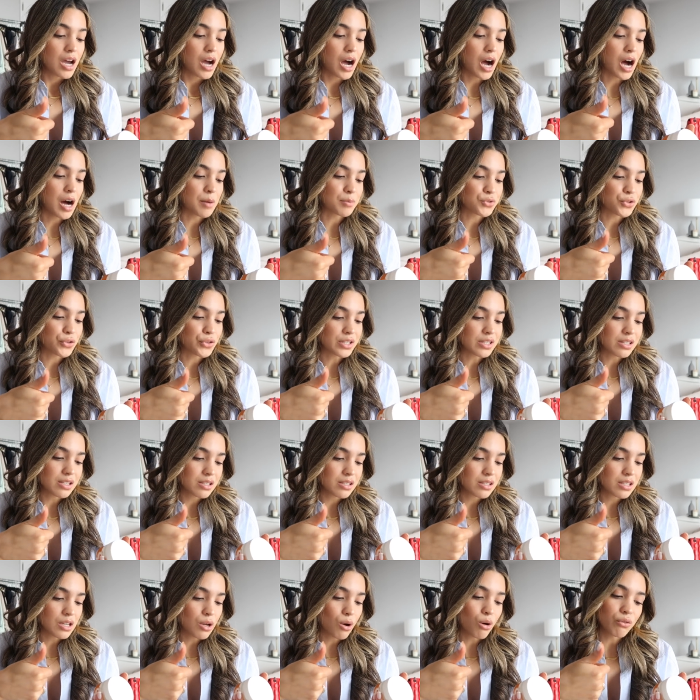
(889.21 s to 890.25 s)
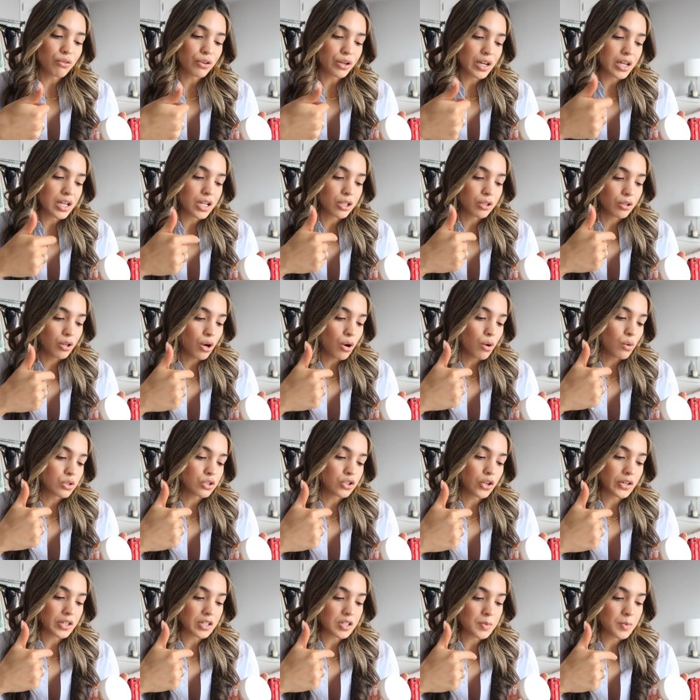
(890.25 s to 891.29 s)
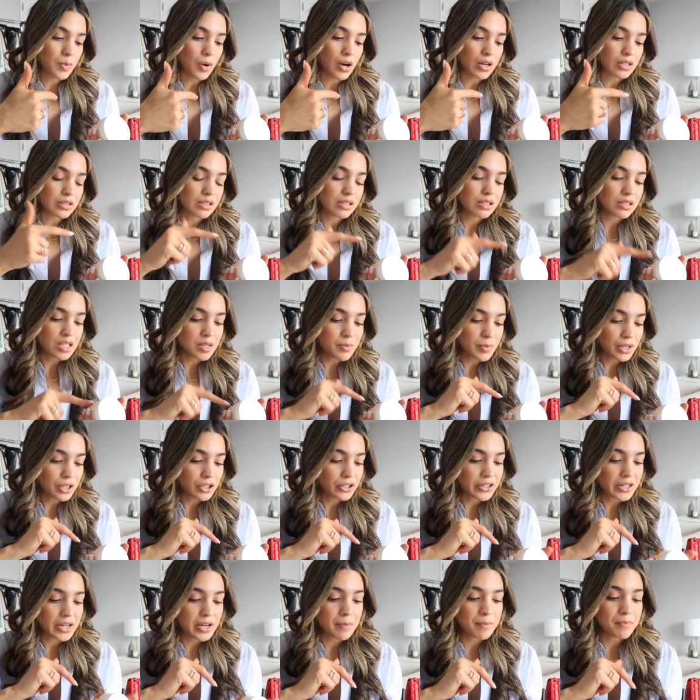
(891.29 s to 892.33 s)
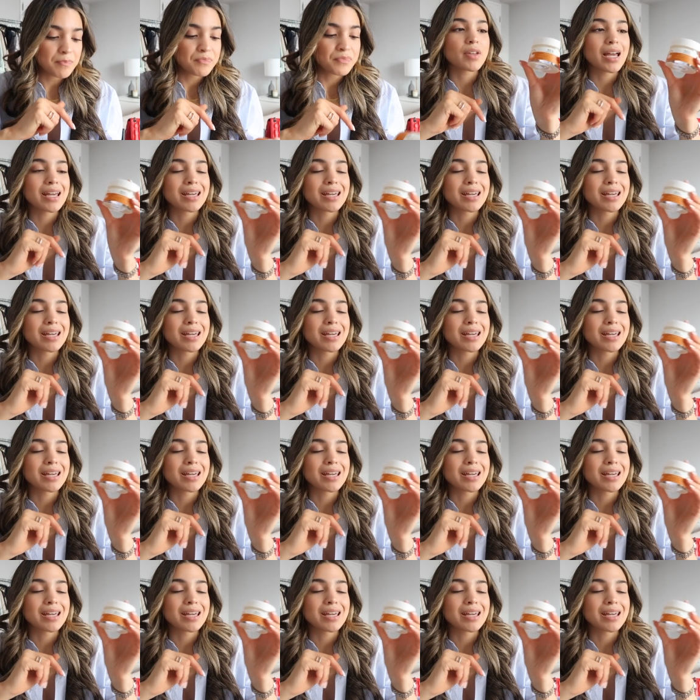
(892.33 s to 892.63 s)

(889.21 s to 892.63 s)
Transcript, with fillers: Um, so this is the Overnight Glow Dark Spot Sleeping Cream.